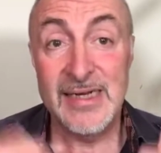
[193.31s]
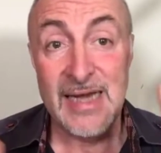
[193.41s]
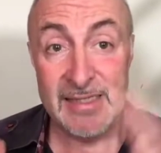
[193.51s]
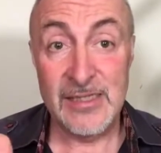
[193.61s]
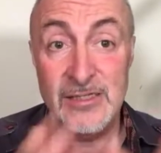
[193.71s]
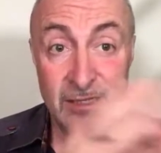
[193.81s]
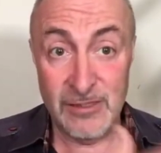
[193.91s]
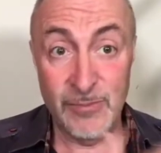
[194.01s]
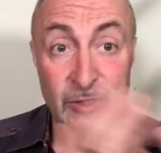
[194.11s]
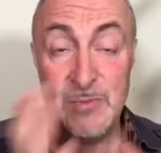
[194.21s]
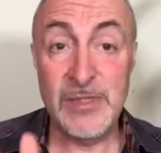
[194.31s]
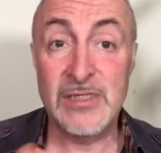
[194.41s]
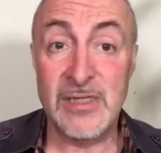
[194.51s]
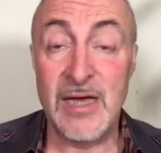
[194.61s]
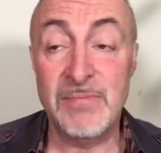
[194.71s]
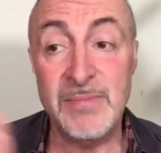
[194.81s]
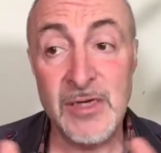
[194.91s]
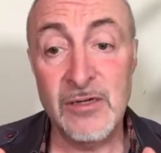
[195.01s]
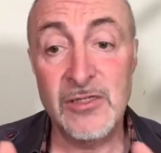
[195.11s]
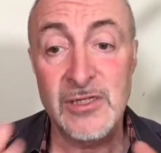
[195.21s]
And this testimony speaks to that,
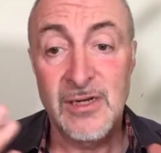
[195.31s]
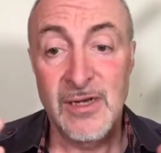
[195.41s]
because